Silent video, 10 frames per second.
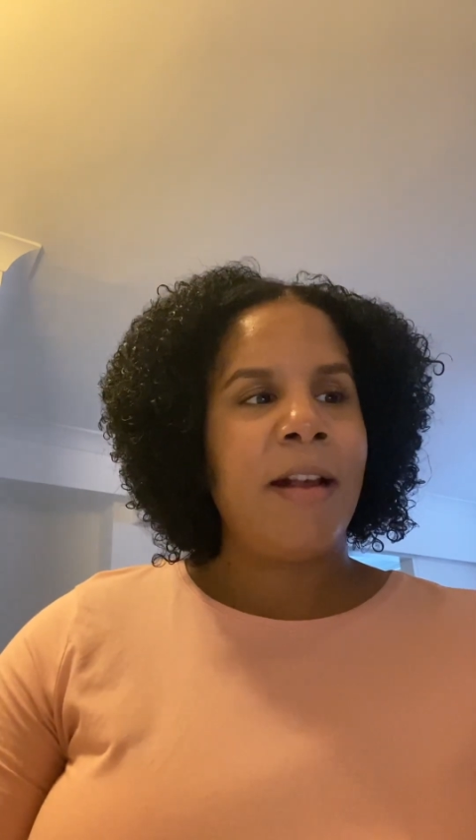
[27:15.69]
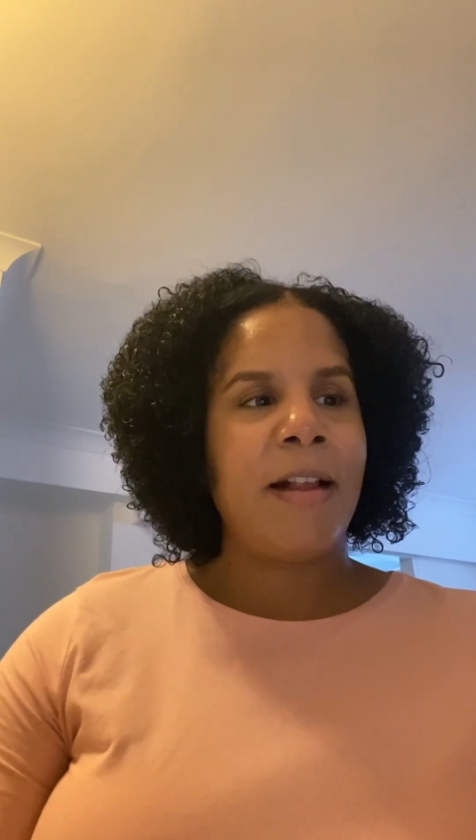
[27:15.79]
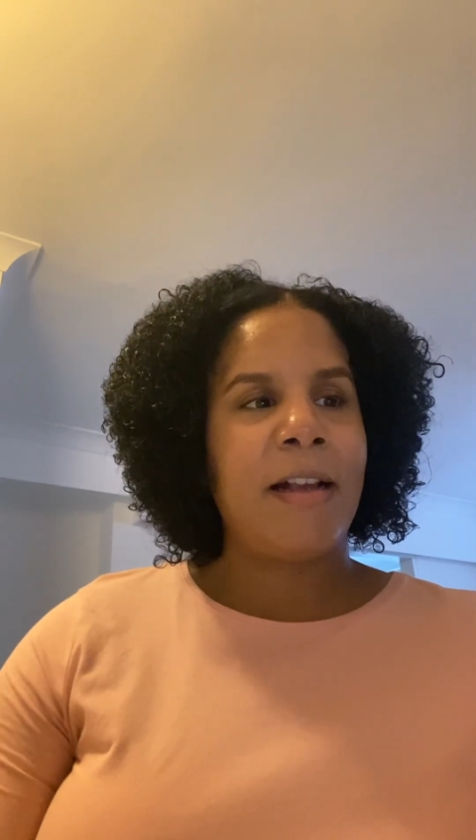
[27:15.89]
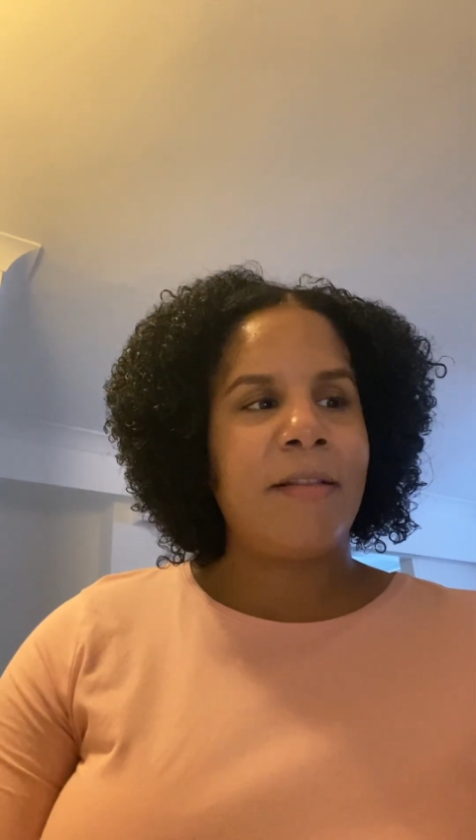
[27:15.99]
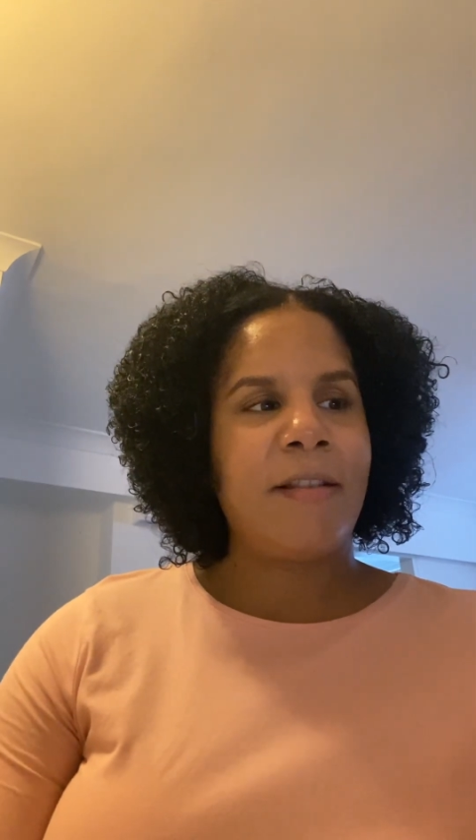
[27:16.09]

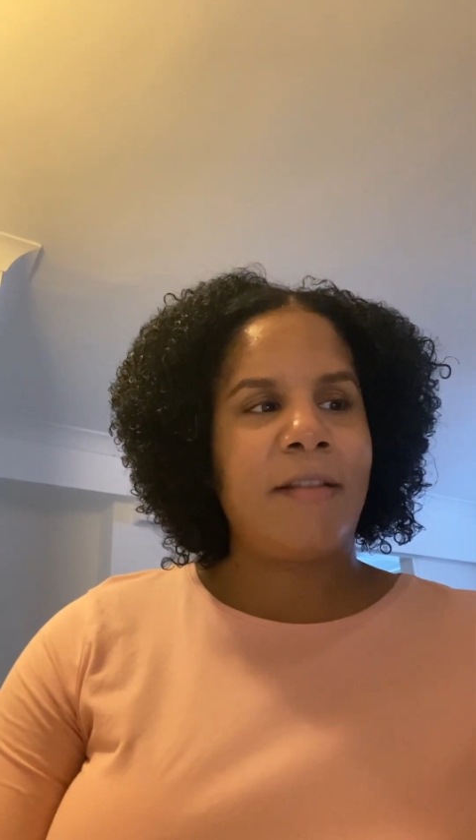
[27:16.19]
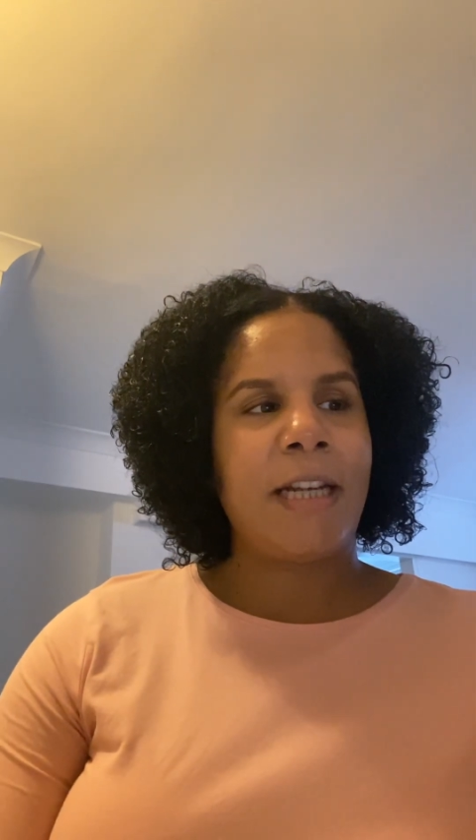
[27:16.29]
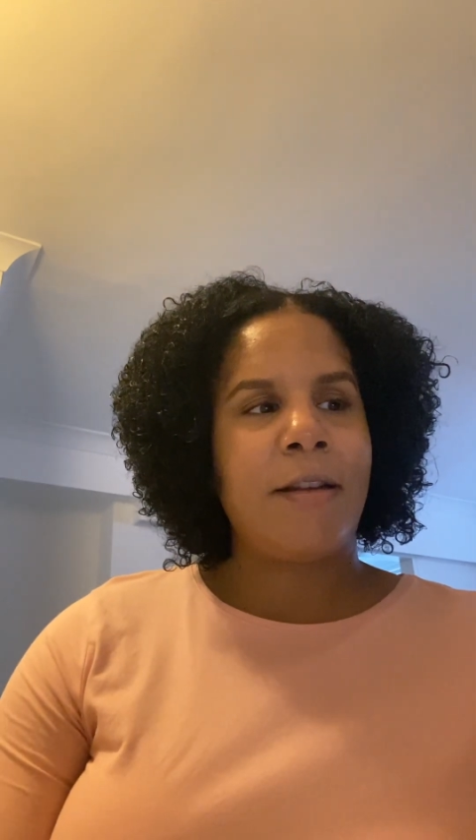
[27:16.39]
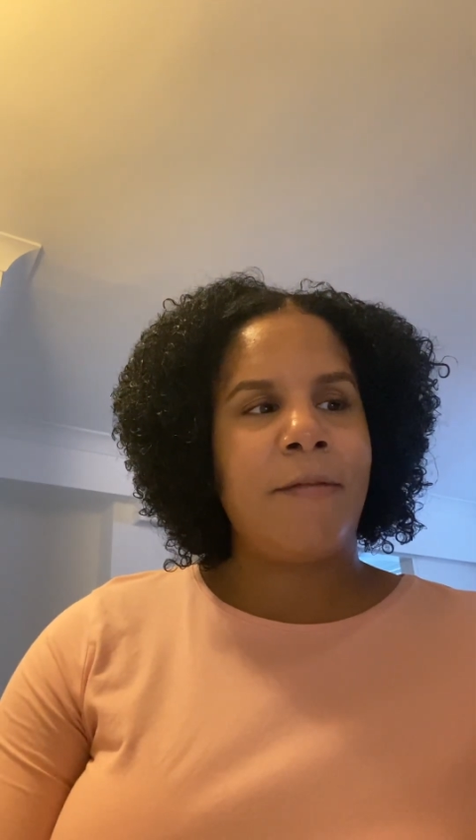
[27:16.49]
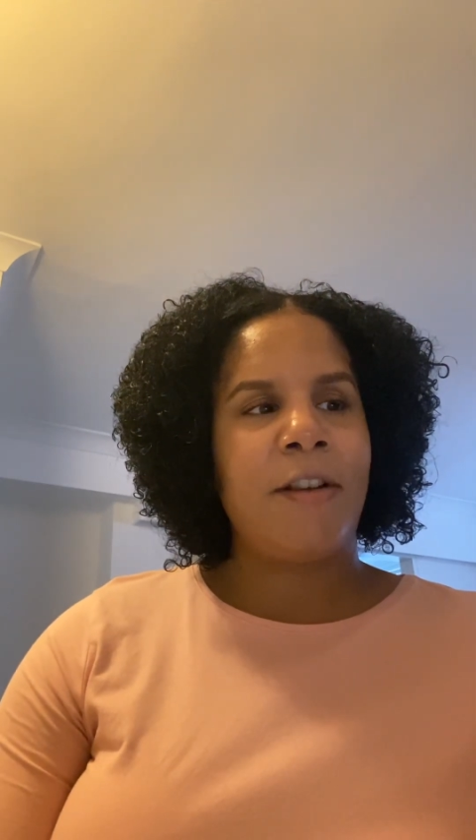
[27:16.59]
as the
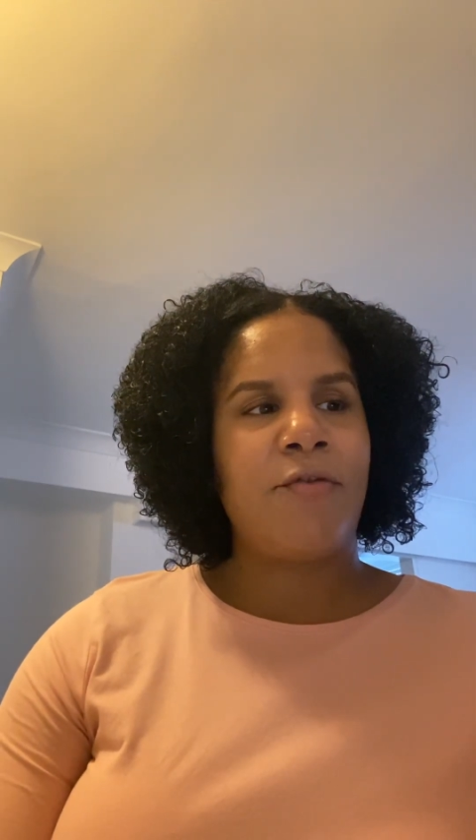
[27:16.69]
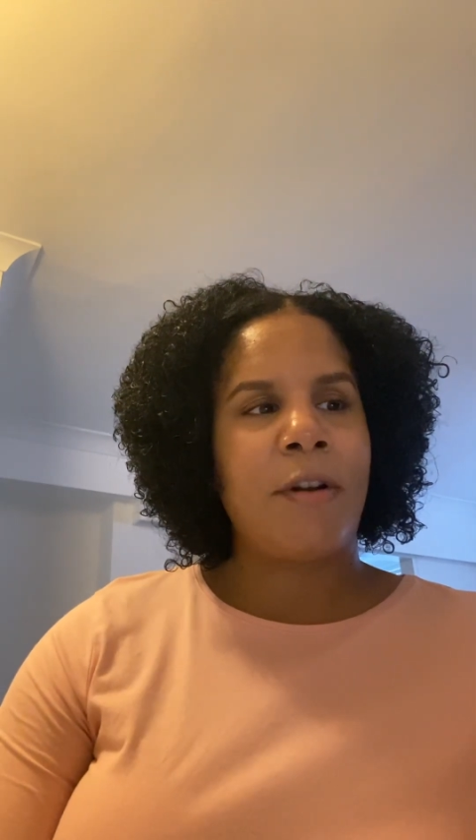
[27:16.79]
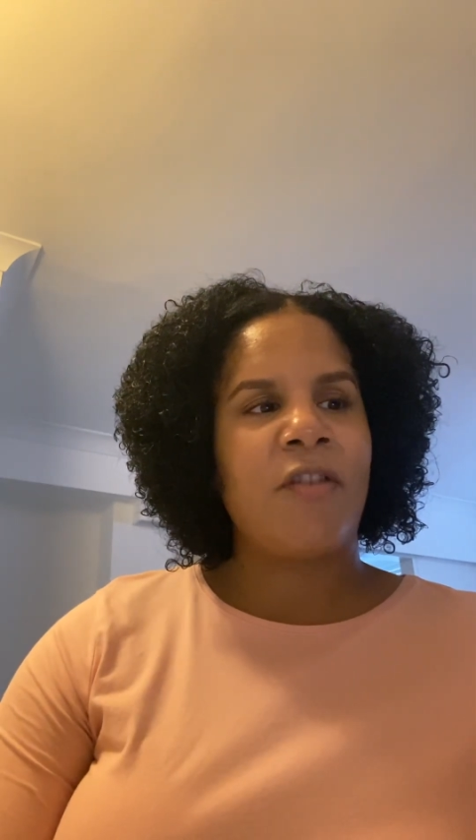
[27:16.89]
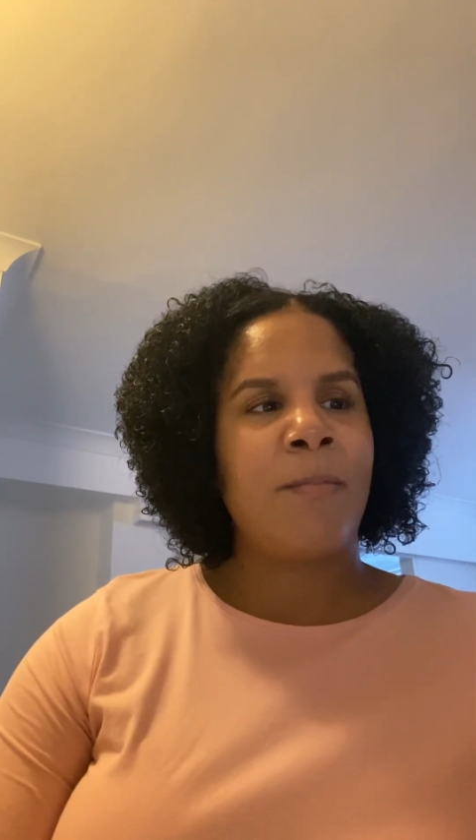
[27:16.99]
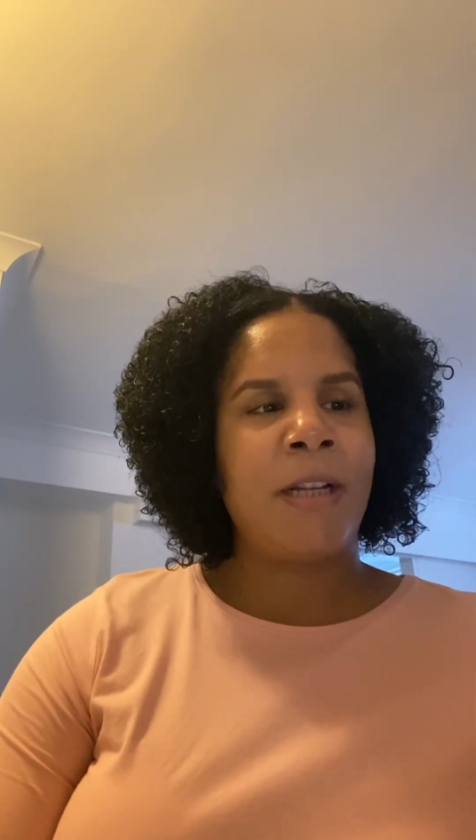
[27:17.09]
State of
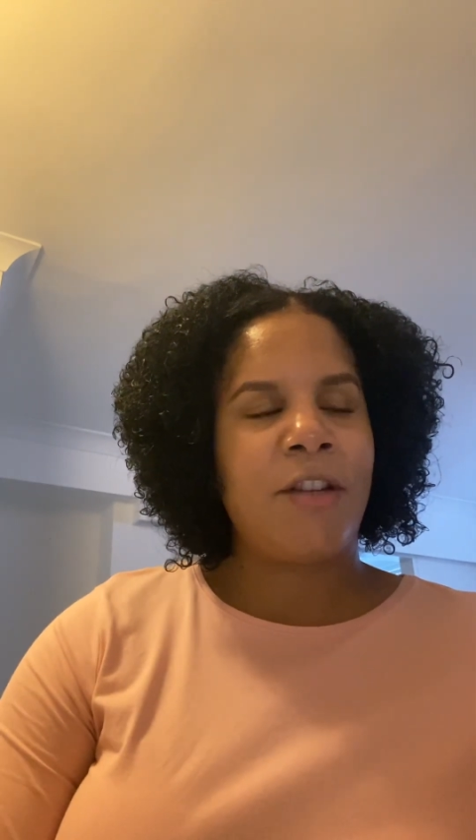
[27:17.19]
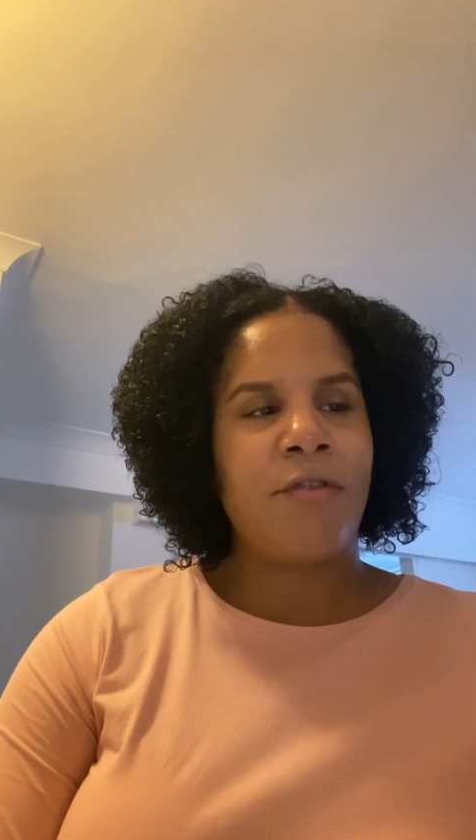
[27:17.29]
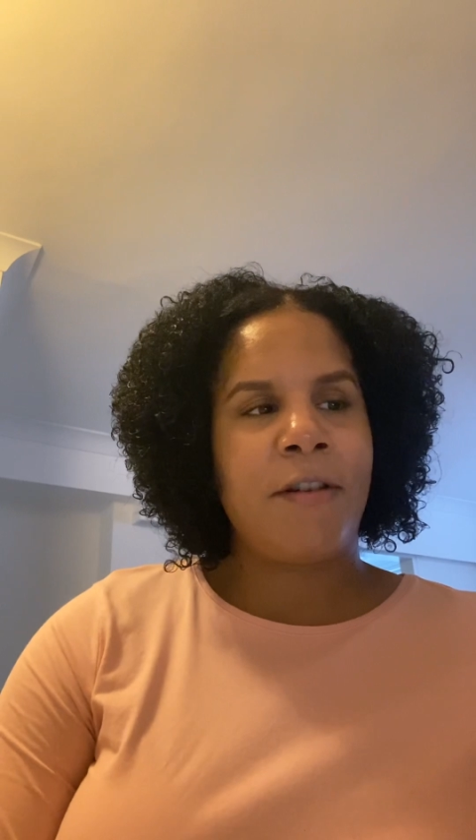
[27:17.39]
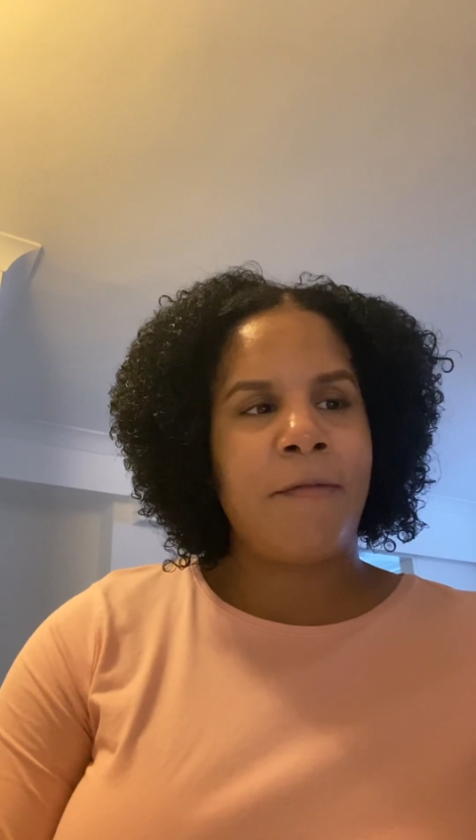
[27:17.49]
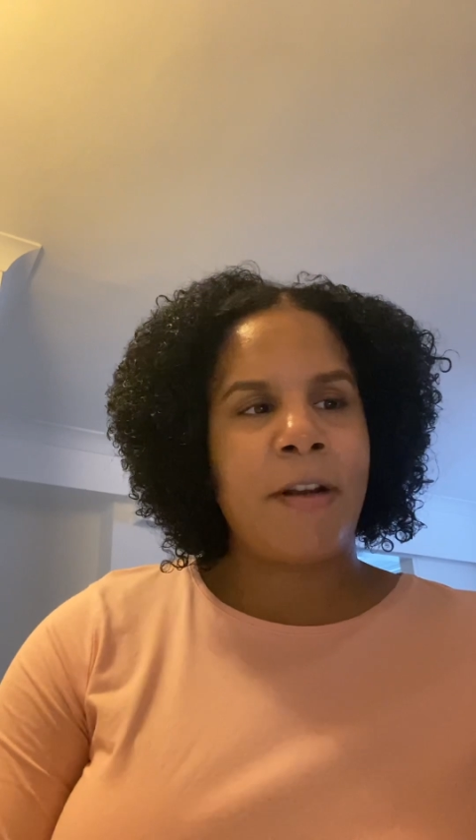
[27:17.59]
Israel's military
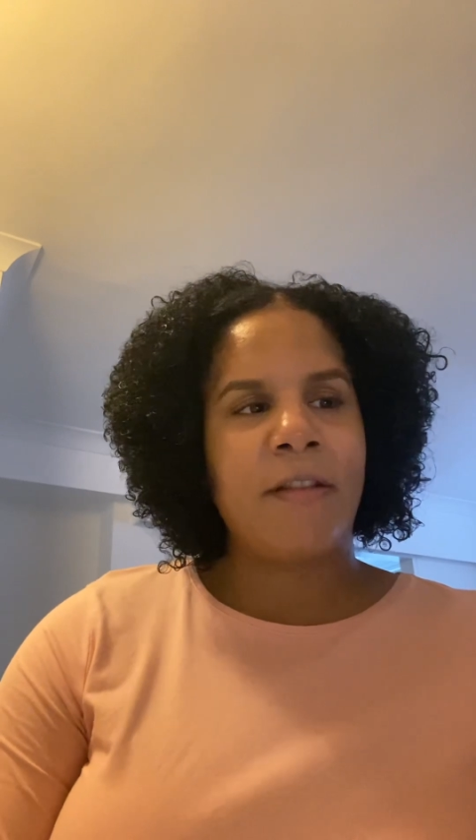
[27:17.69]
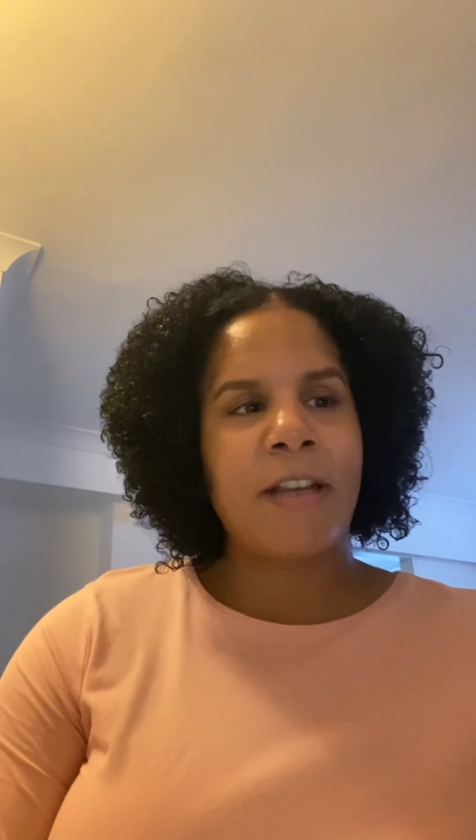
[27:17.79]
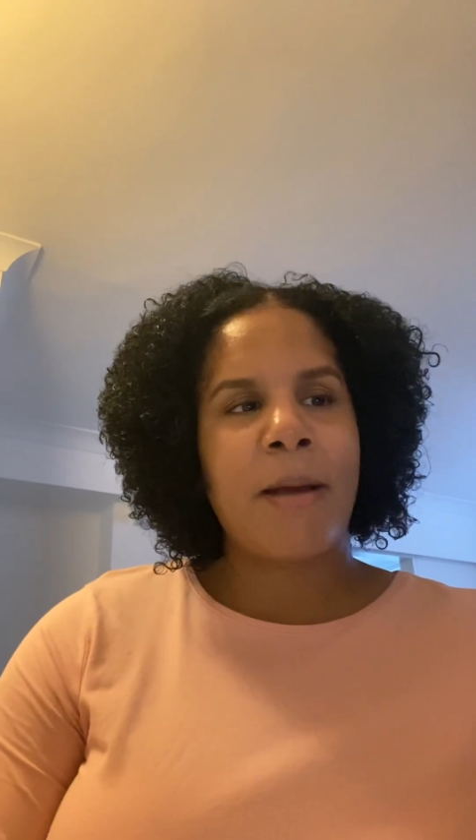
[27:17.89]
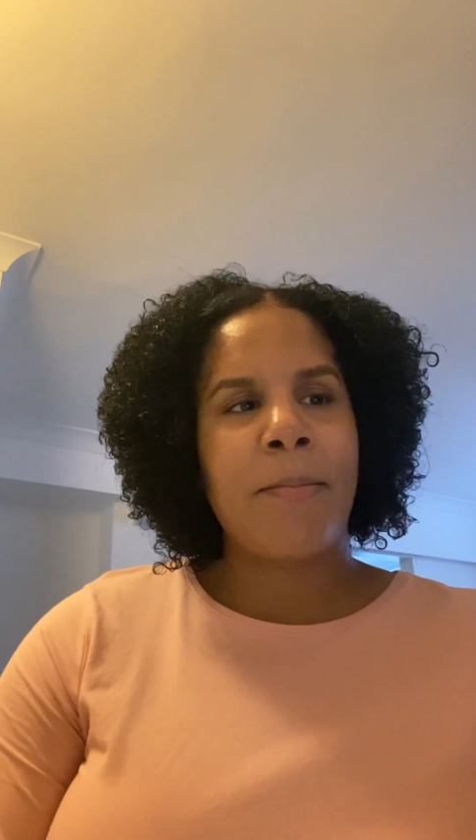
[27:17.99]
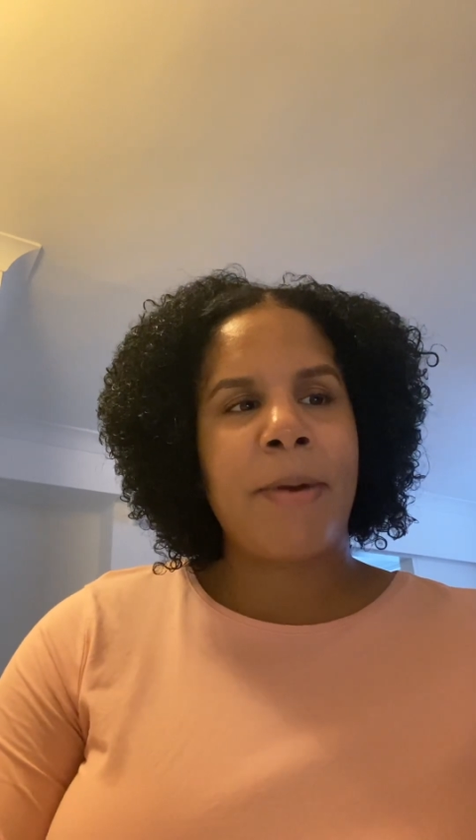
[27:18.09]
defense
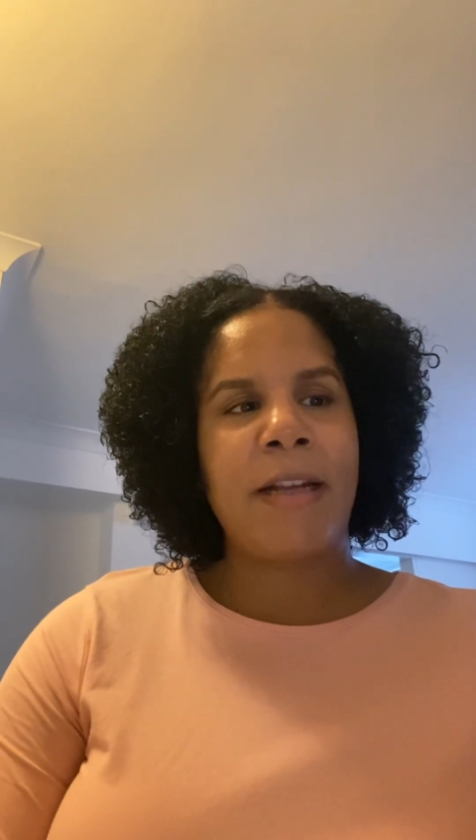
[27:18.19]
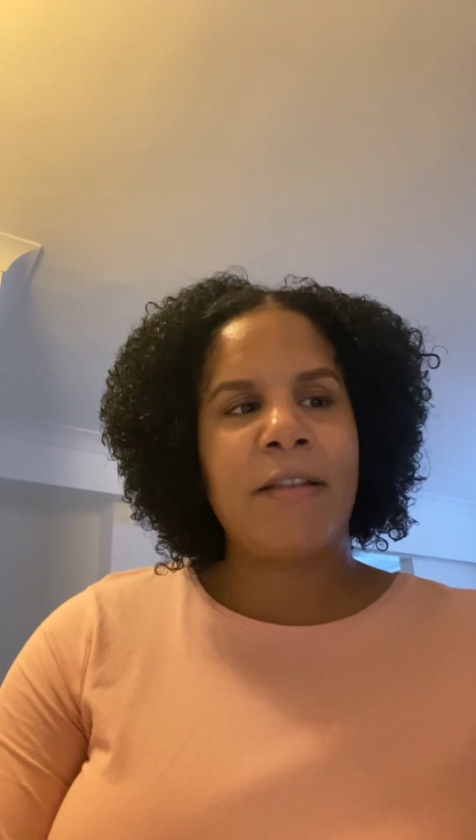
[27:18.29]
campaign